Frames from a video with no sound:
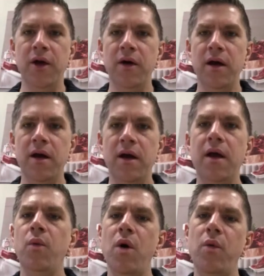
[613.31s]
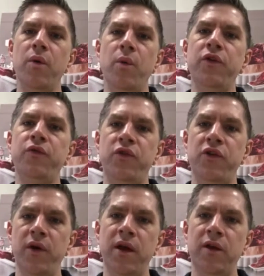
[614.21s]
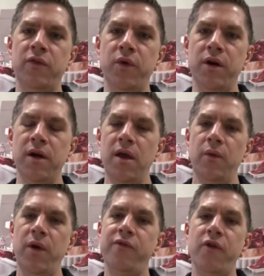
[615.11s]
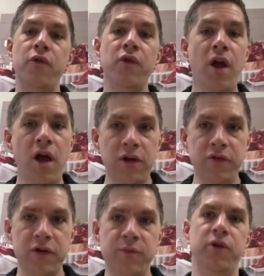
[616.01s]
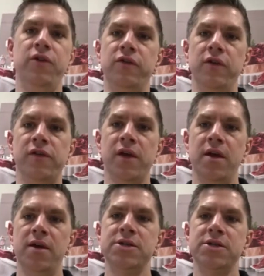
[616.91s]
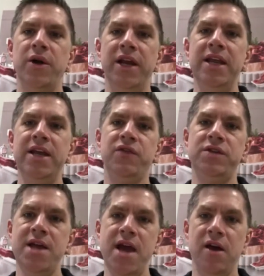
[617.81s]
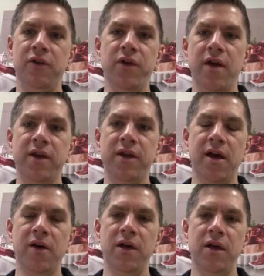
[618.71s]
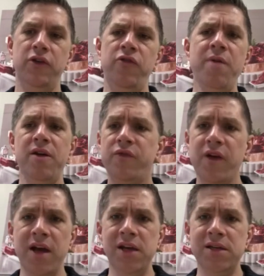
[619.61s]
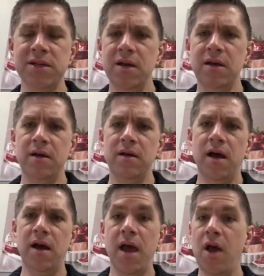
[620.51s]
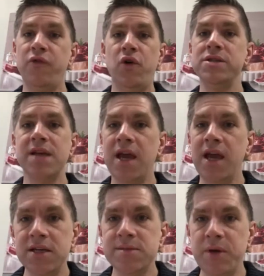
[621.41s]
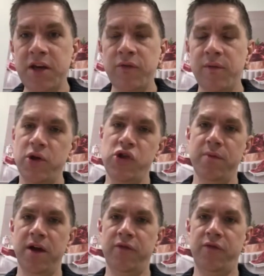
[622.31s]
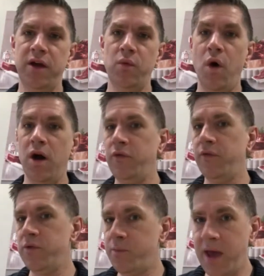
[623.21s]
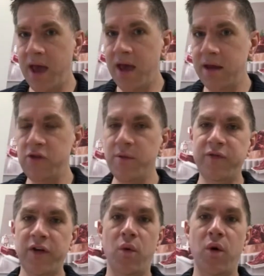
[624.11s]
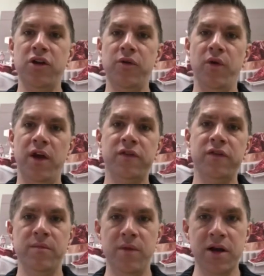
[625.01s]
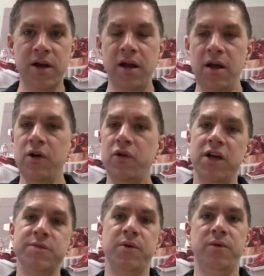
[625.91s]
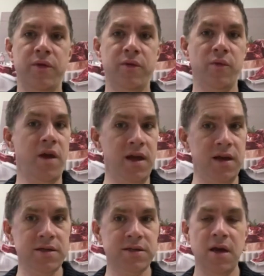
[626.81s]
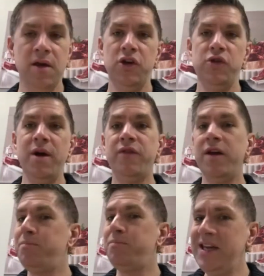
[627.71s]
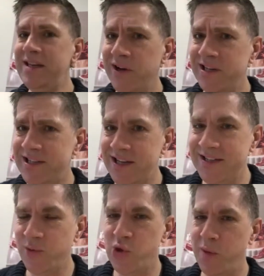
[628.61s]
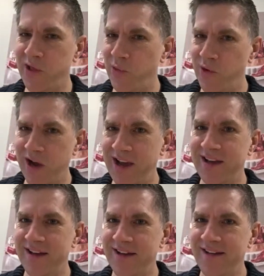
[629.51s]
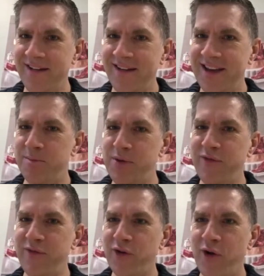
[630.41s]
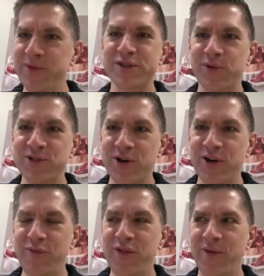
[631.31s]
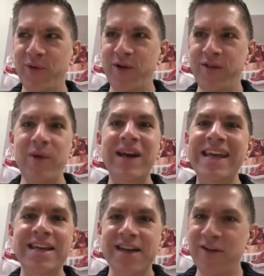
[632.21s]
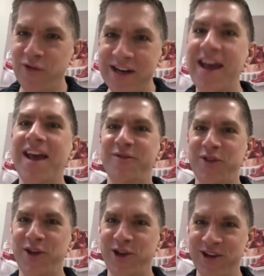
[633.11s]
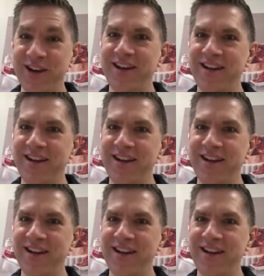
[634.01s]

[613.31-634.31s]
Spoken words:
You know, and what we're doing is we have over 100 producers. So on any given day on Crowd Cow, you might find, of course, Angus beef, but you might find Wagyu from Japan. You might find Wagyu raised in America, crossbred with Angus. You might find Piedmontese, which, by the way, is a beef almost no one's heard of that they would eat every day if they could.